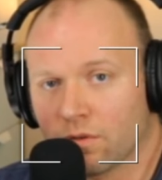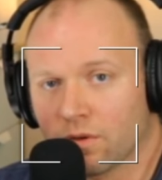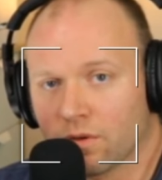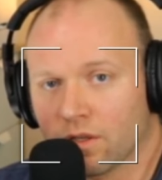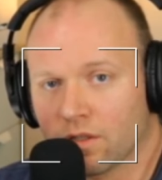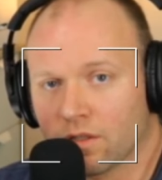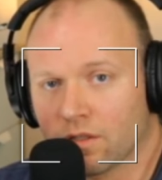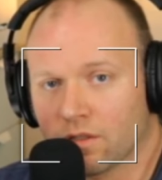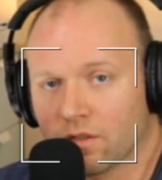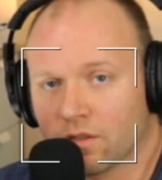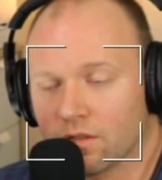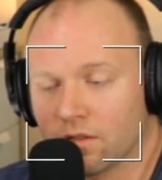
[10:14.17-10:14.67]

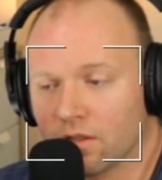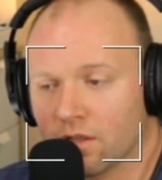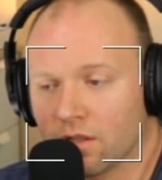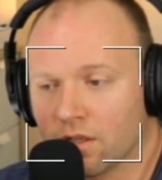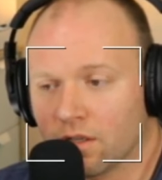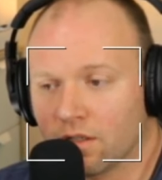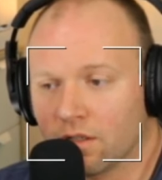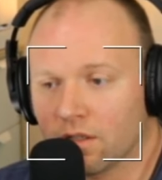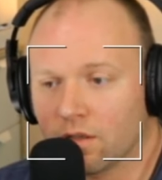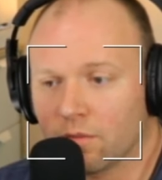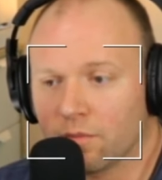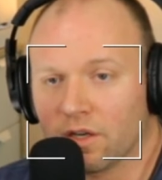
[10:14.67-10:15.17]
it's a
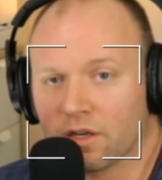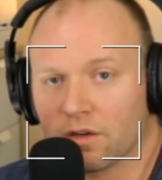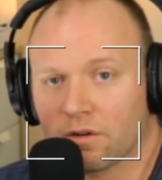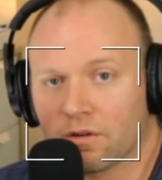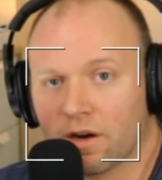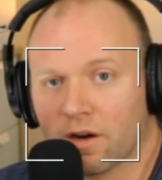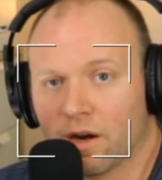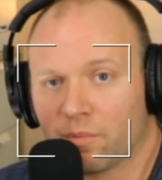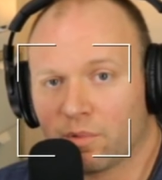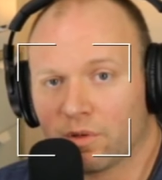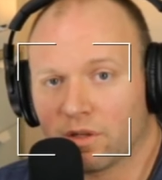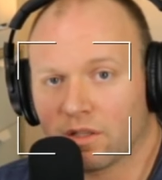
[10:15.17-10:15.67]
little bit of
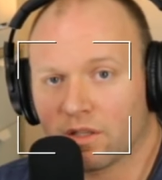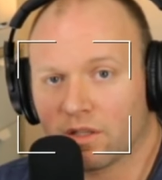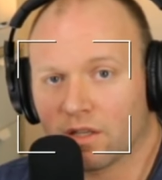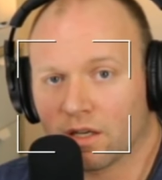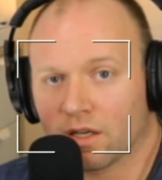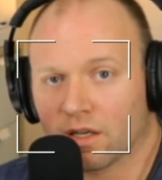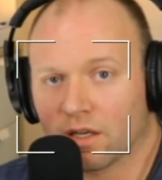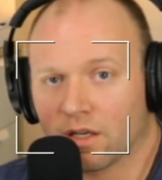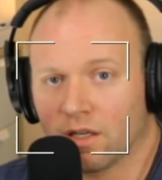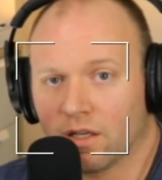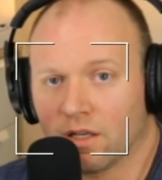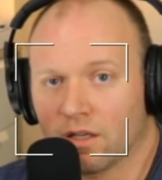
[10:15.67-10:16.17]
grappling
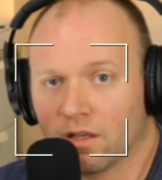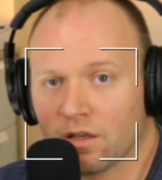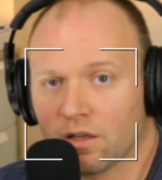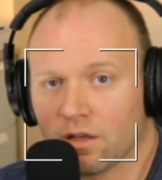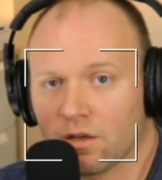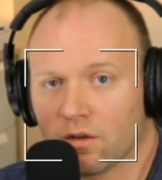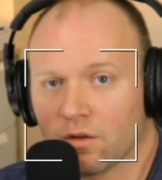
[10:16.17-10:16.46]
technique.